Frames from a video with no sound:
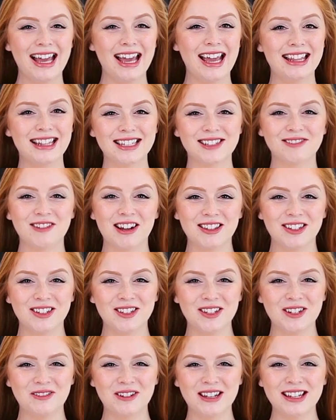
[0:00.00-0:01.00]
And this
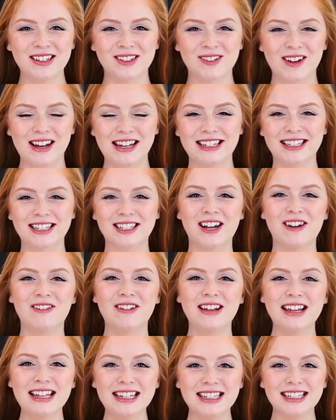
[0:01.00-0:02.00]
ratatouille is ready to go
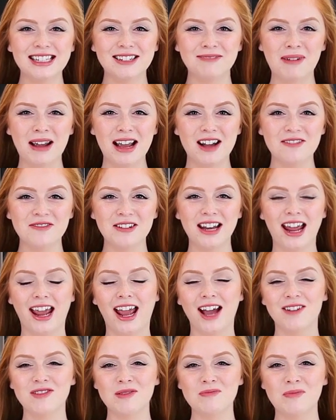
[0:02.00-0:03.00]
into my oven. I
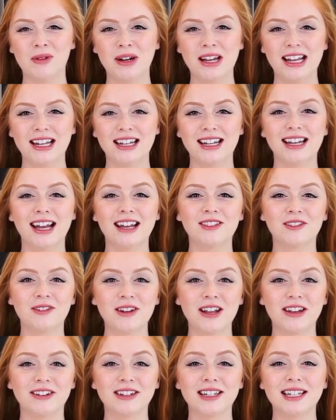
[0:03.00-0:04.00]
have it preheated at
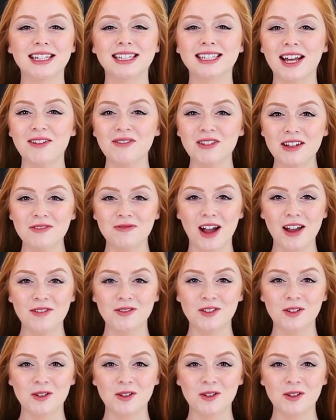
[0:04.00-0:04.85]
375